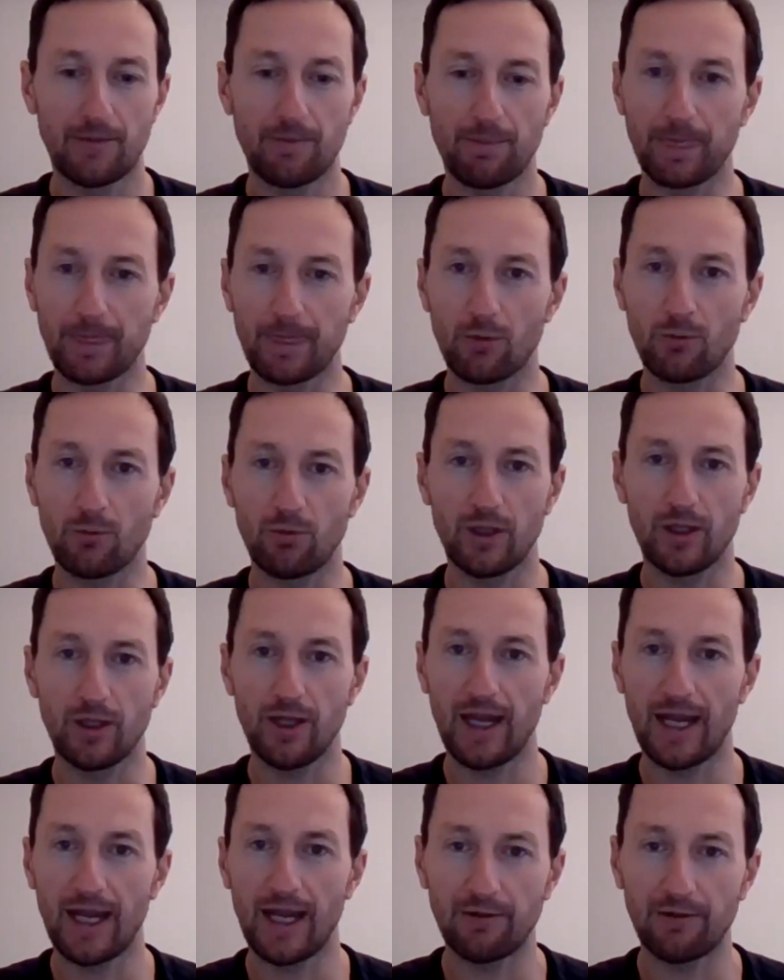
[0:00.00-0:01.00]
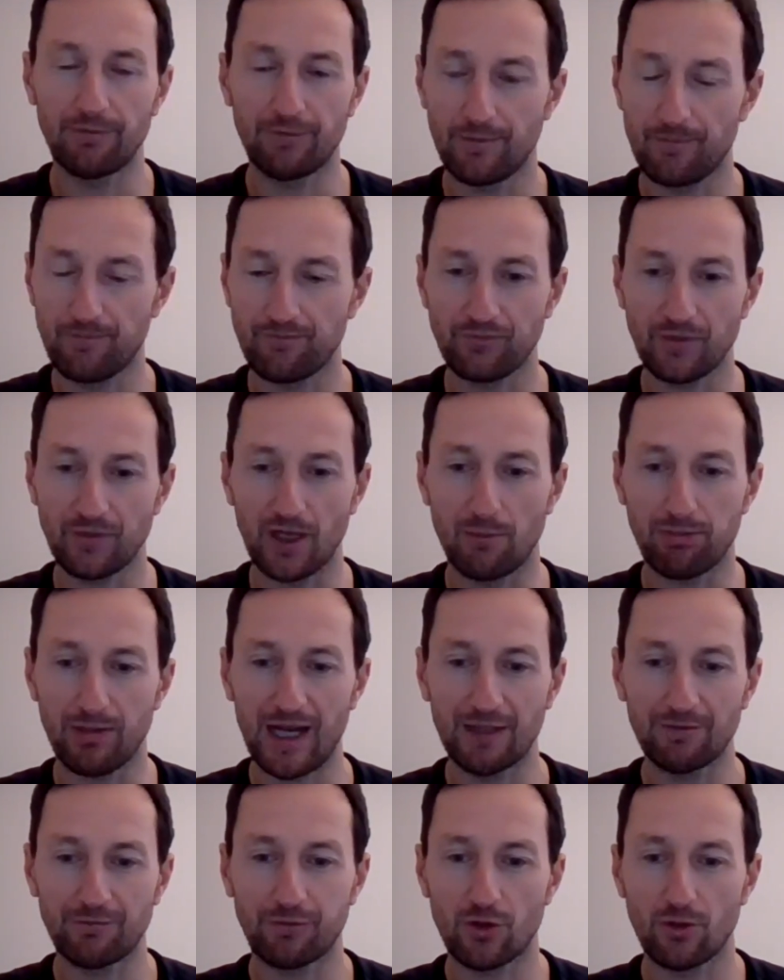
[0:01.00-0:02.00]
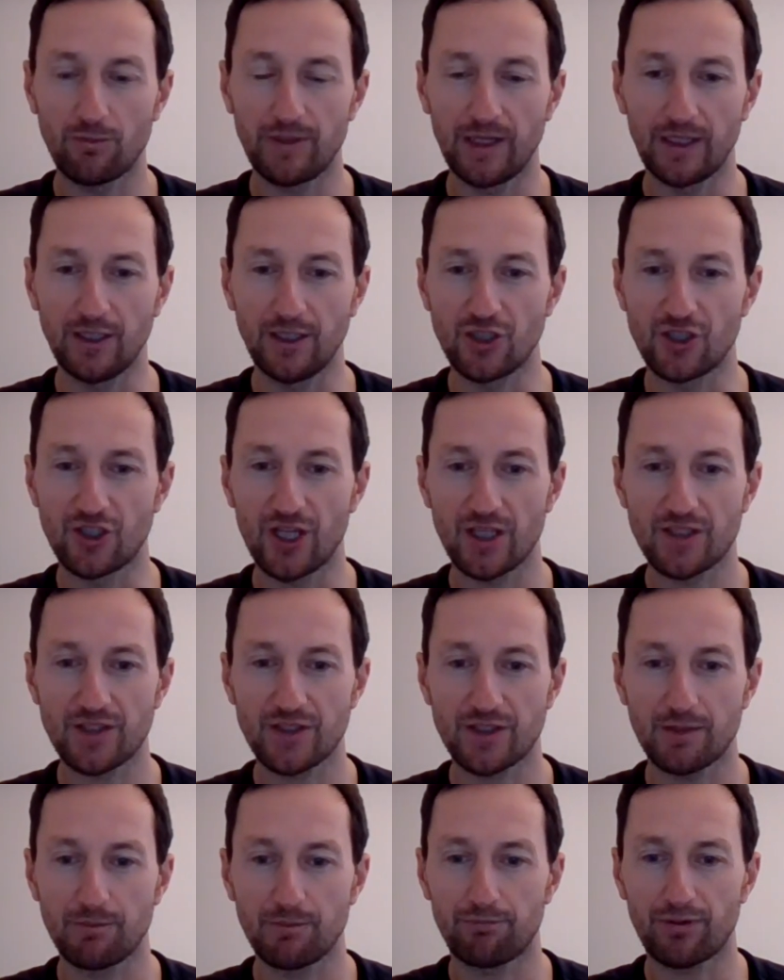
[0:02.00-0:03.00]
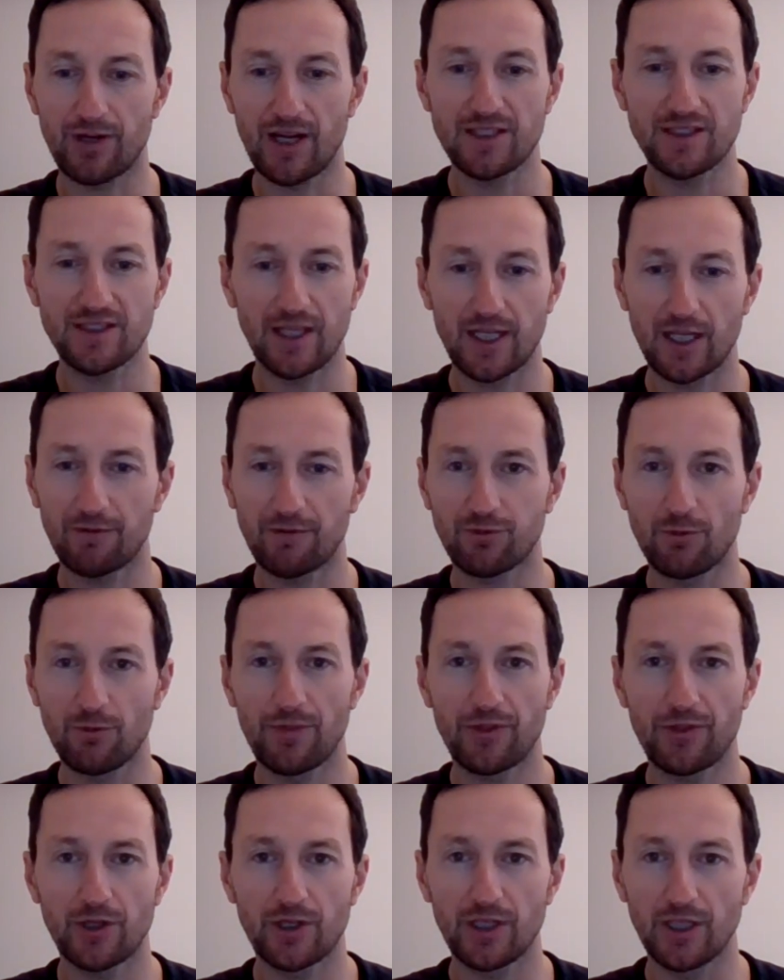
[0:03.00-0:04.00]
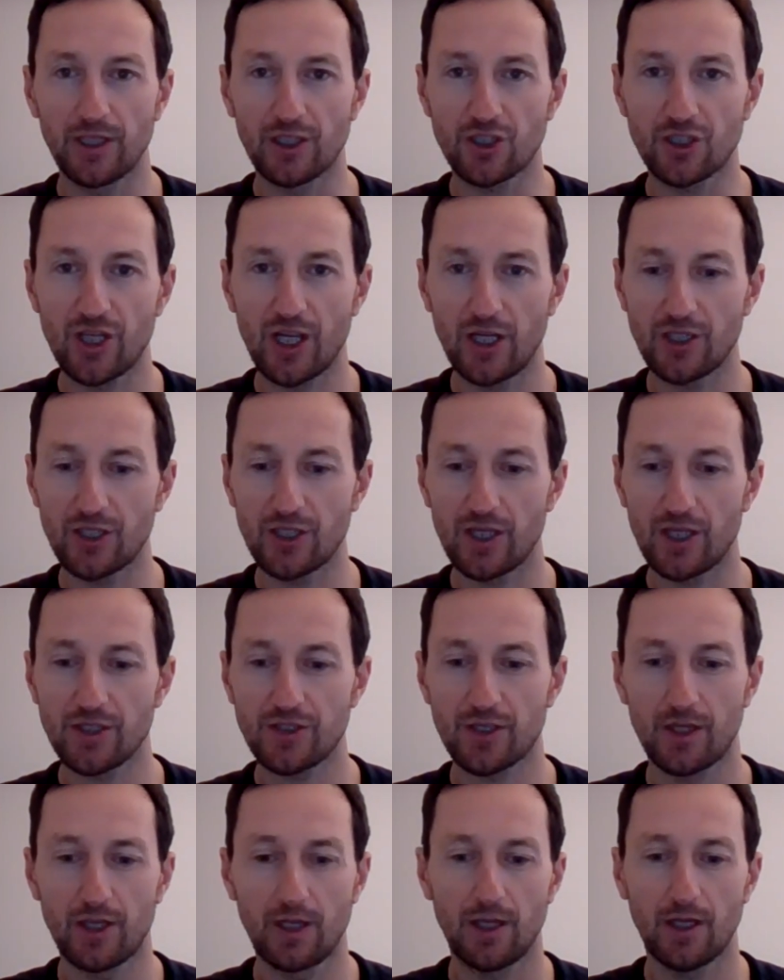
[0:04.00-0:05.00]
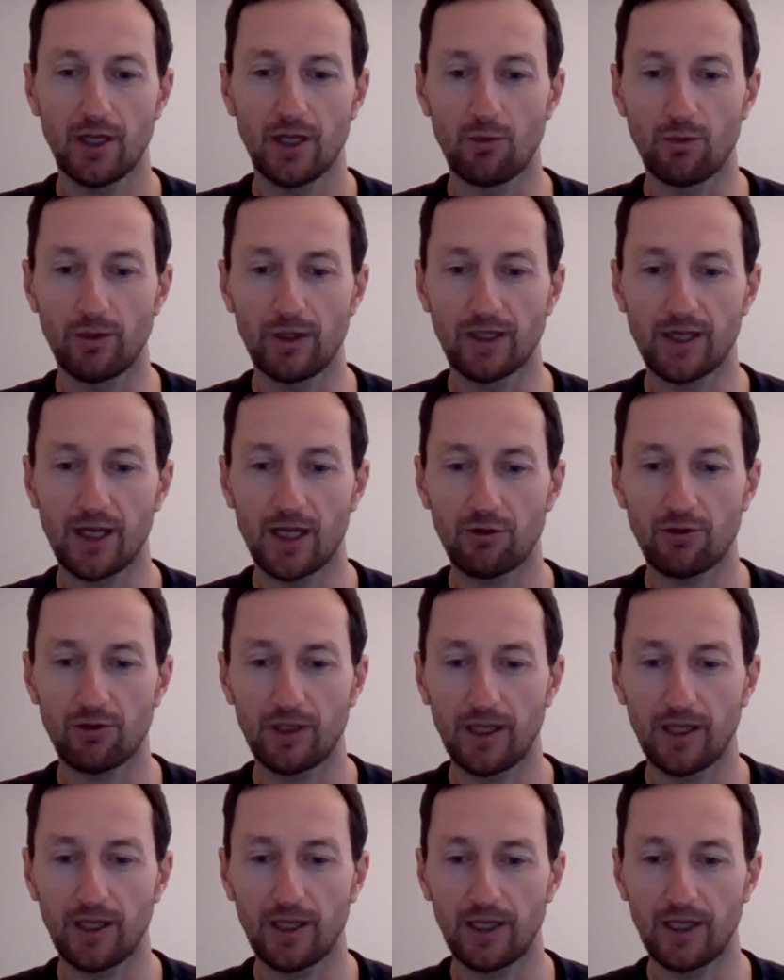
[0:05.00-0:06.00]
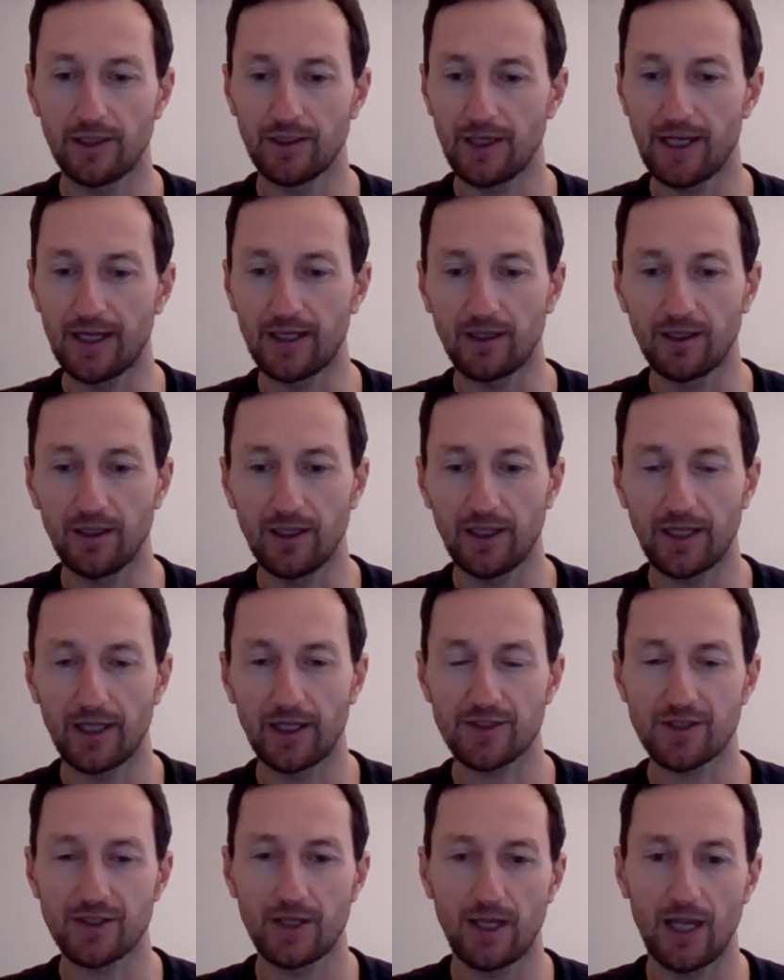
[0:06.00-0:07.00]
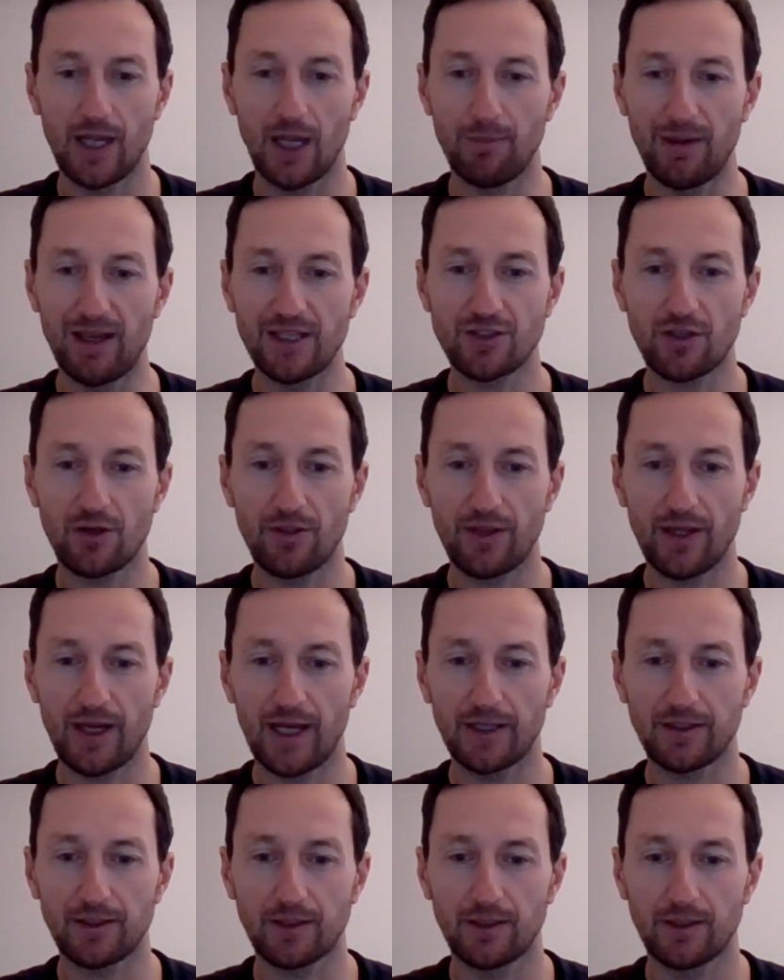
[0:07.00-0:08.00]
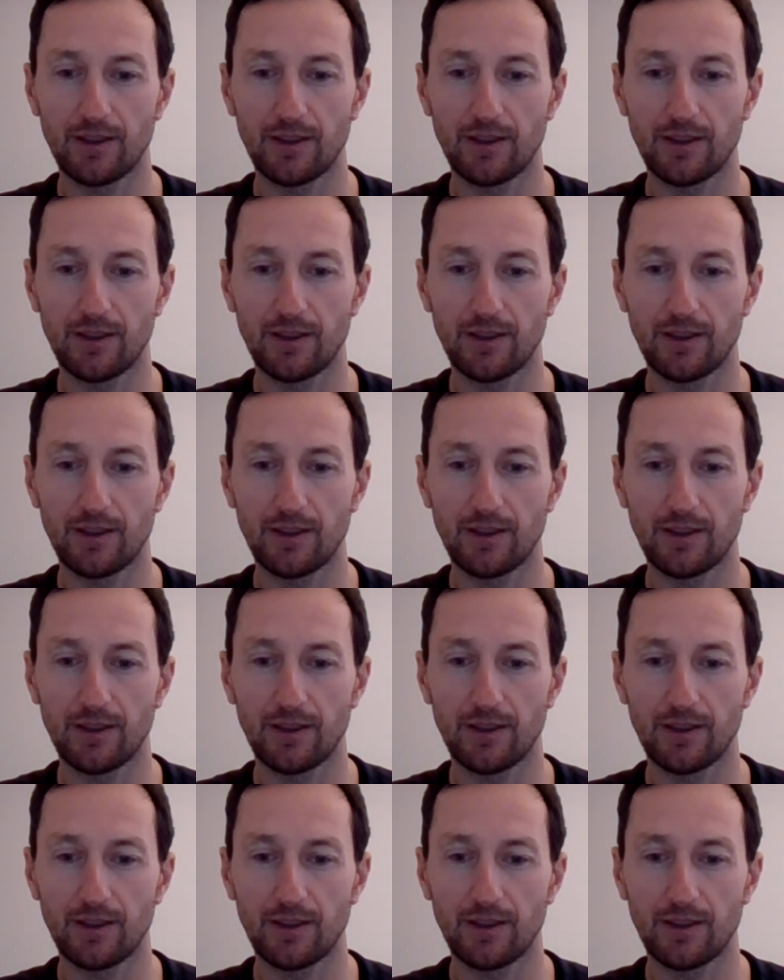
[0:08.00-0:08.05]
We have a platform that ingests price data from 30 exchanges. We calculate analytics, and based on that,